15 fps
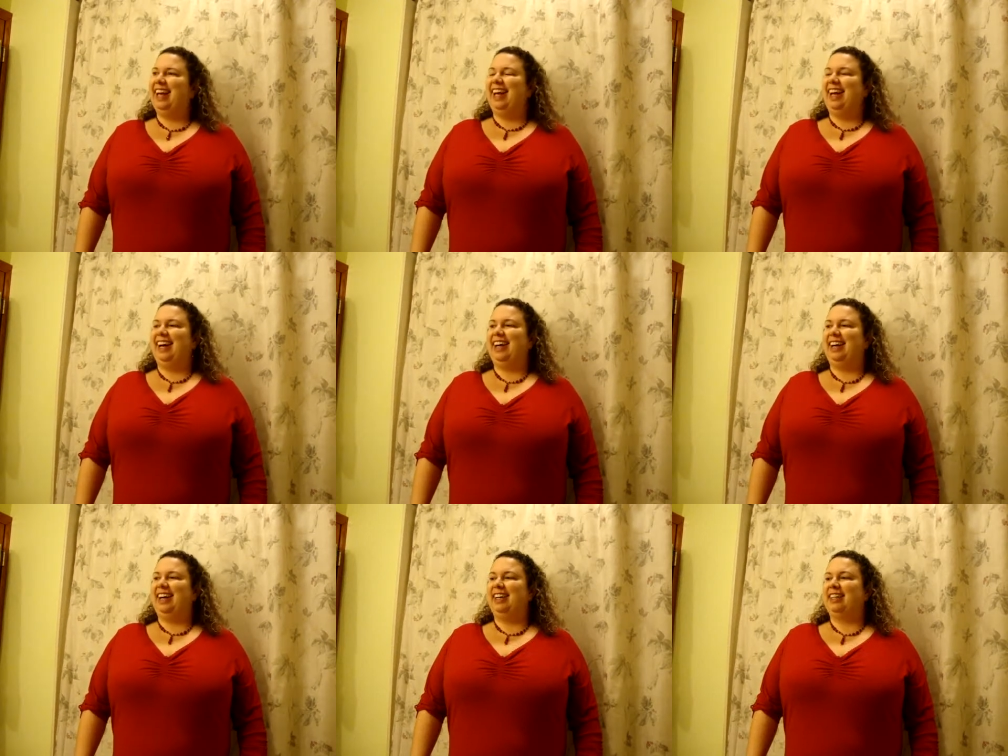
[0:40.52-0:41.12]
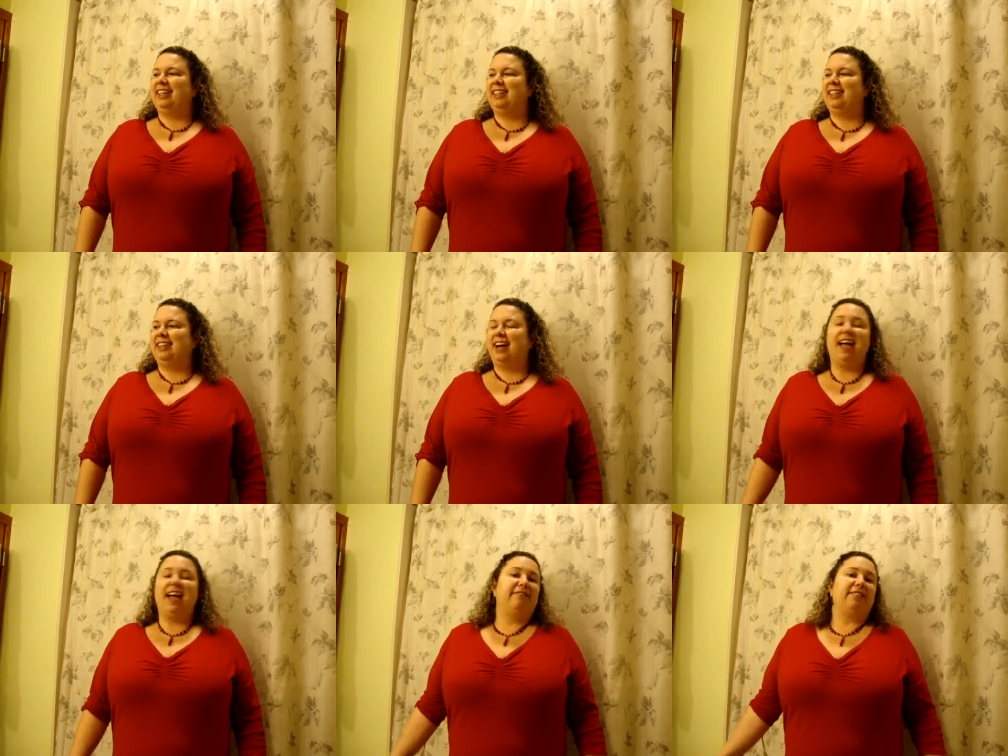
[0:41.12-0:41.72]
I
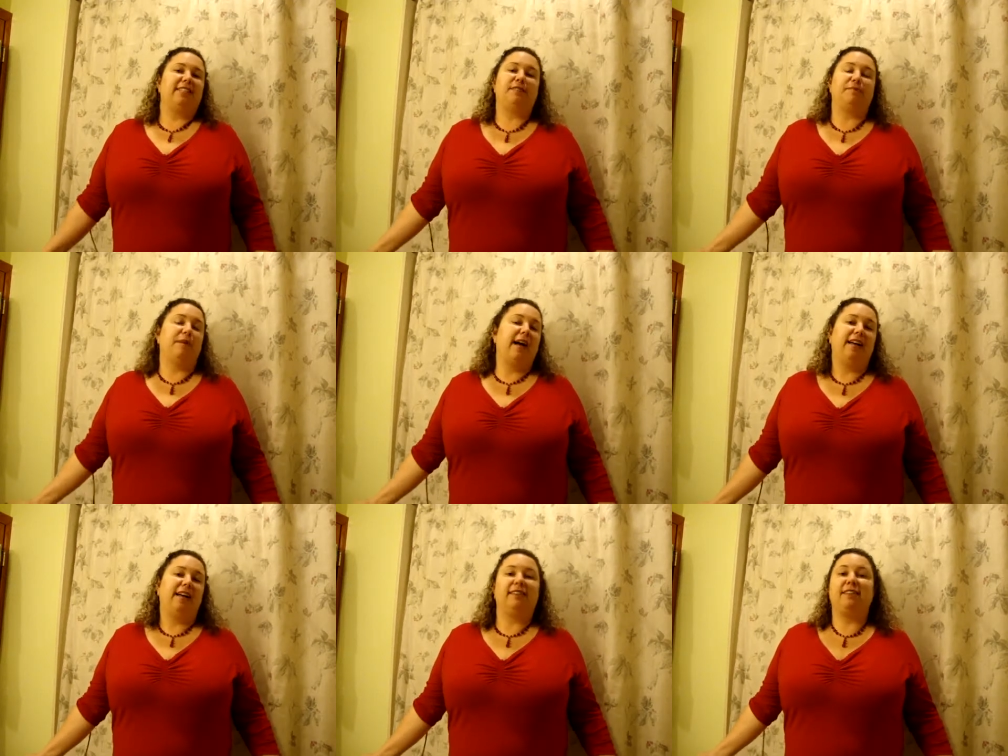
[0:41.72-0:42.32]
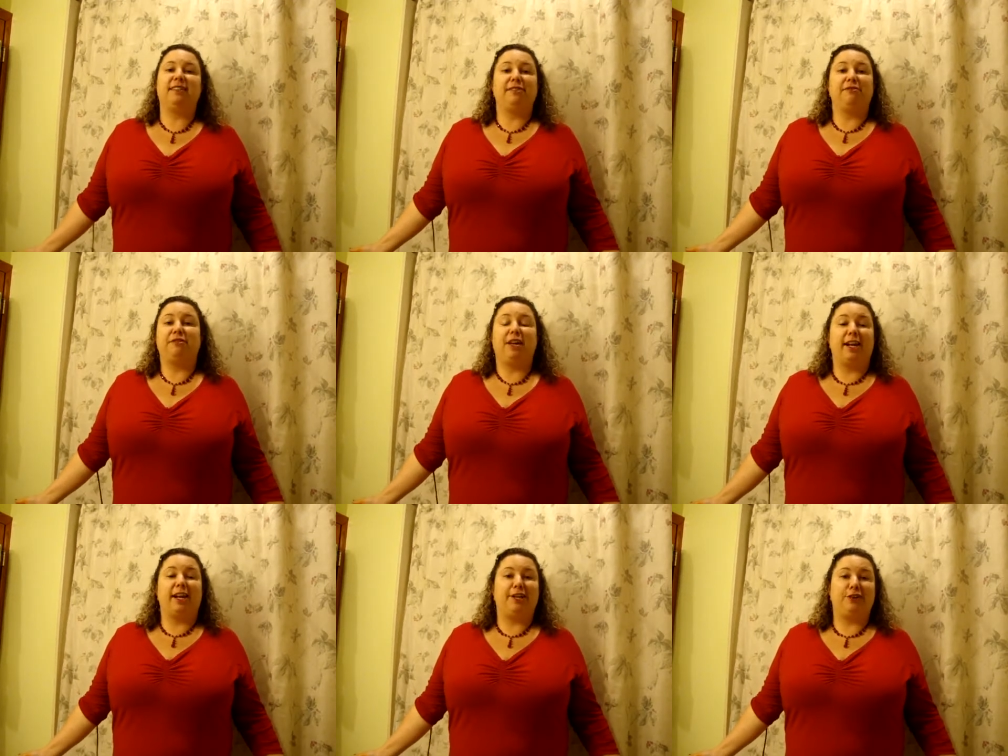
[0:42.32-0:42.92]
have to smile, because if
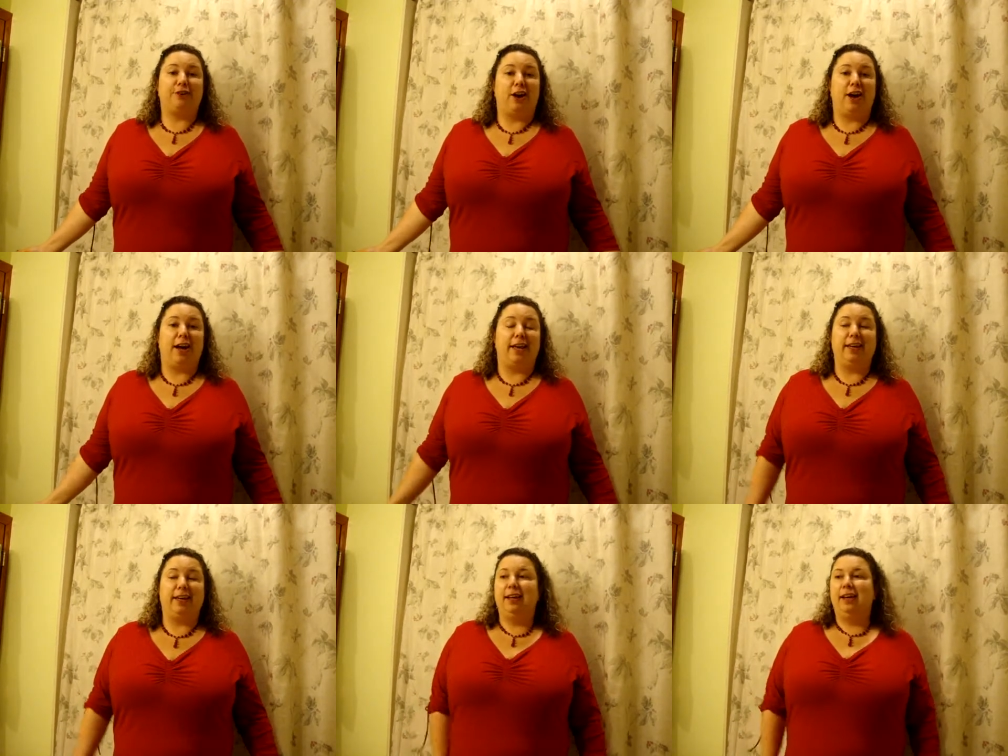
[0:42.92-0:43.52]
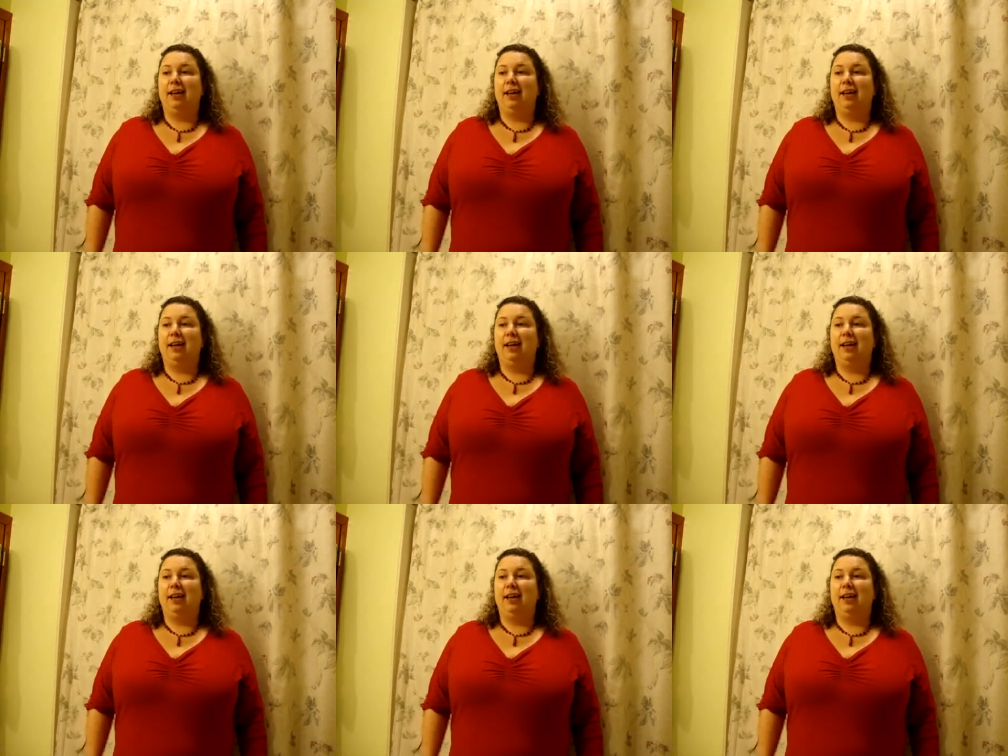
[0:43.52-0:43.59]
not I'd cry.